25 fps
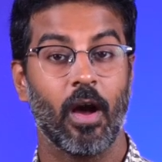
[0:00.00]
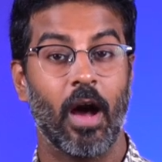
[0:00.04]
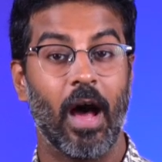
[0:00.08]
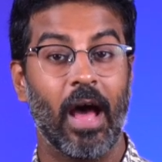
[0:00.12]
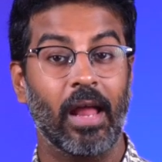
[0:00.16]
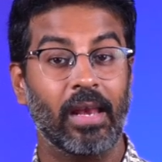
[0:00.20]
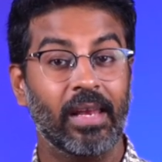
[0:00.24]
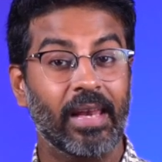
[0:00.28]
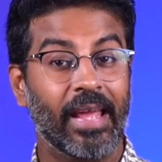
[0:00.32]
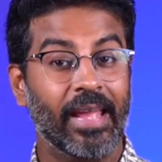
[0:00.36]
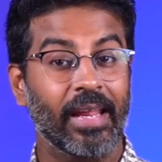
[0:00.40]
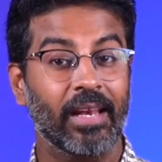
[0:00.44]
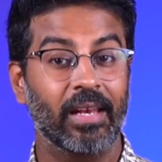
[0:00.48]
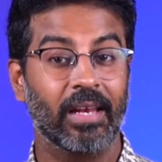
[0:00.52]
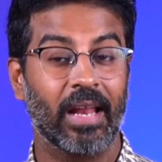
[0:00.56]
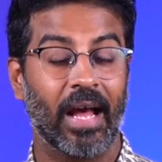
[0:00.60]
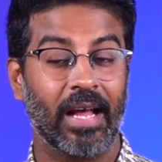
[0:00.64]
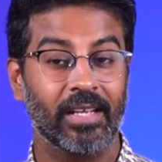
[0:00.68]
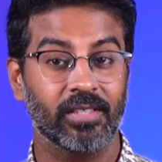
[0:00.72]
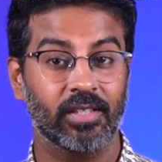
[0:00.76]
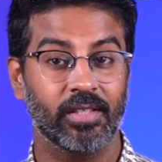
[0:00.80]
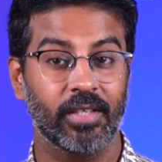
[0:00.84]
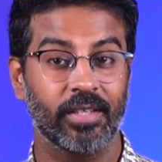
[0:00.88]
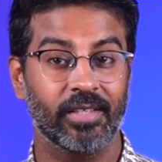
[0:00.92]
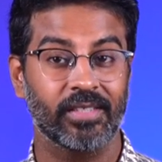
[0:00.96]
Unlike
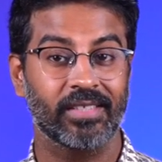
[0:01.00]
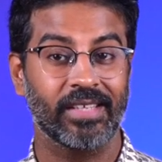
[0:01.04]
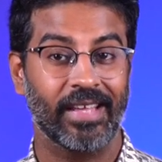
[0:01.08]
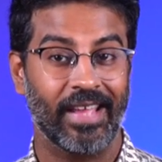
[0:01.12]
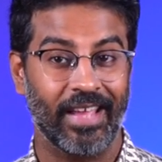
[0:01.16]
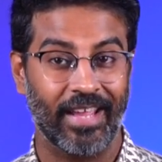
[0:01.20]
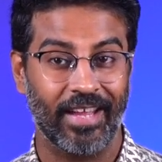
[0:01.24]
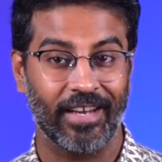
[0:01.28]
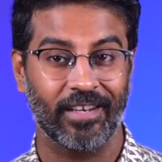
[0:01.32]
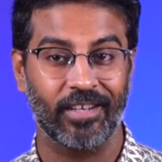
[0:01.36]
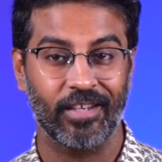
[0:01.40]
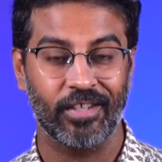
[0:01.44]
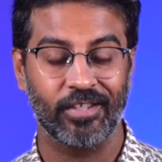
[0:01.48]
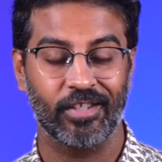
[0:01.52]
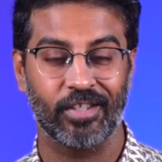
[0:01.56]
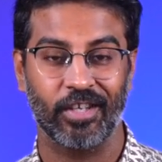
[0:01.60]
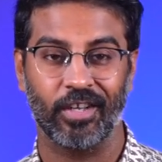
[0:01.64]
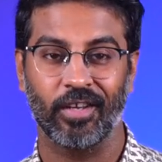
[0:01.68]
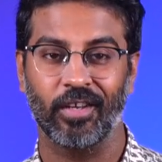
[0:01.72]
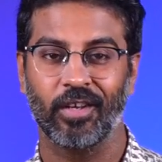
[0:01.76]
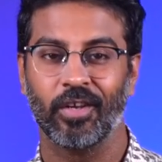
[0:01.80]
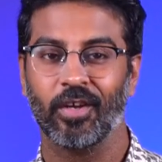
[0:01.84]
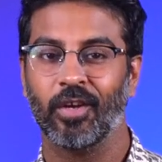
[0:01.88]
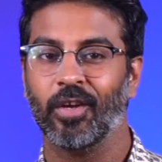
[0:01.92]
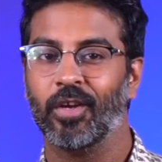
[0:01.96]
last year's
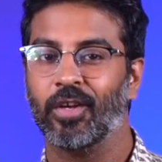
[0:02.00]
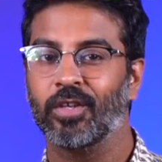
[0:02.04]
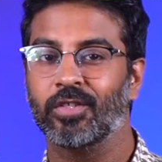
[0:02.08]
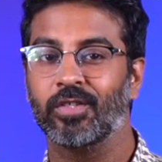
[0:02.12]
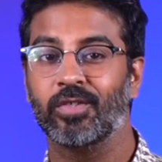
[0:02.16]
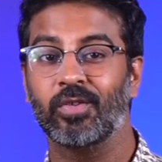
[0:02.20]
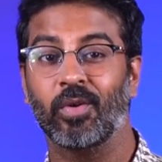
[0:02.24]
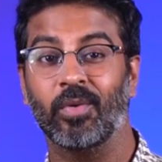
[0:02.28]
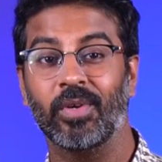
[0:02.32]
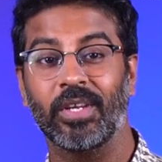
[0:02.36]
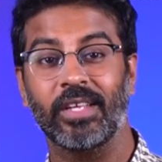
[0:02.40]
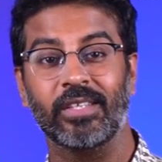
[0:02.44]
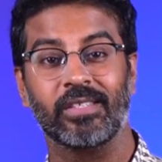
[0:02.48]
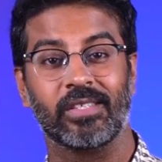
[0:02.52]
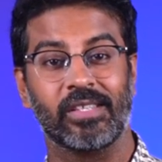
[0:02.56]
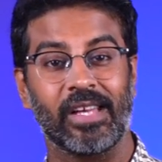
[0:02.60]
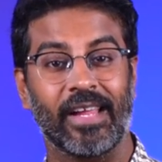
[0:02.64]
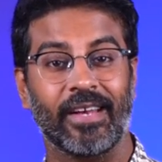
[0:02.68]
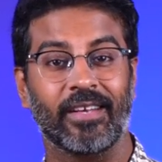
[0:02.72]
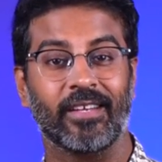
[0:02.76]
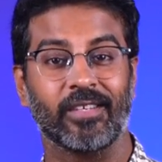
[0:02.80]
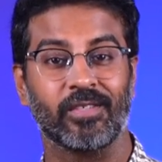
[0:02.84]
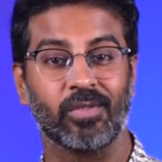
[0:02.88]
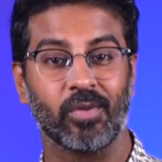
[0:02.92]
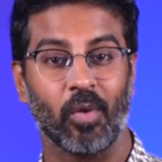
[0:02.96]
A80J, Sony's
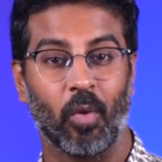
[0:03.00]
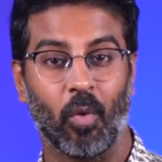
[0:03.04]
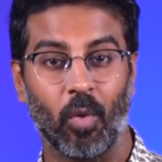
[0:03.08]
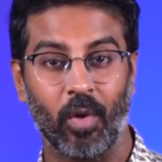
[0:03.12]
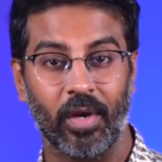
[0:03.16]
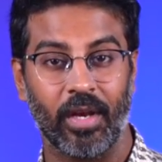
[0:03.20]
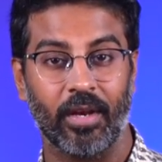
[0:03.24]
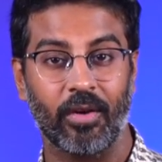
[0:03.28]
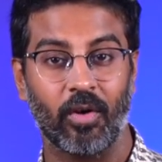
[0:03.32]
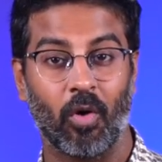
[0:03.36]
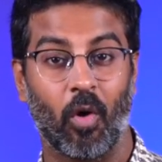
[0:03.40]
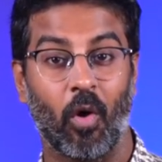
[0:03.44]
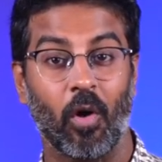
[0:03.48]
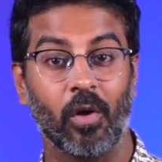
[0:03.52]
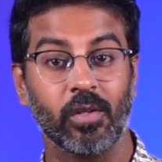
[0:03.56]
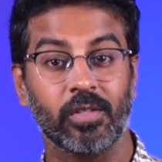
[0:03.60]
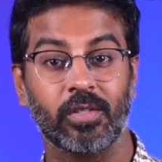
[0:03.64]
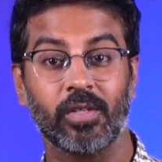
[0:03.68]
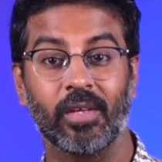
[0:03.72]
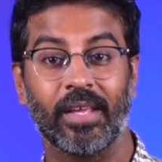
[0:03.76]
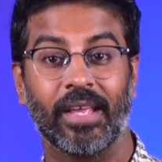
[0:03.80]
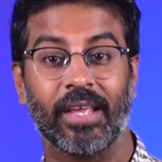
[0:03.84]
latest OLED also